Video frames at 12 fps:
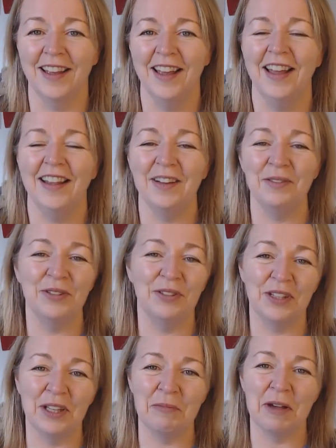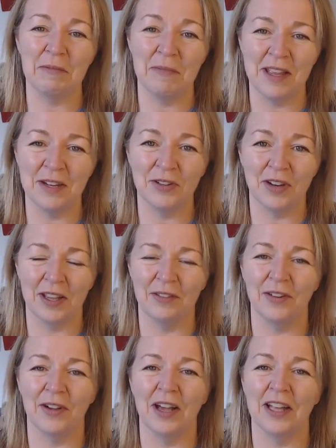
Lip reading: that was really my main driver.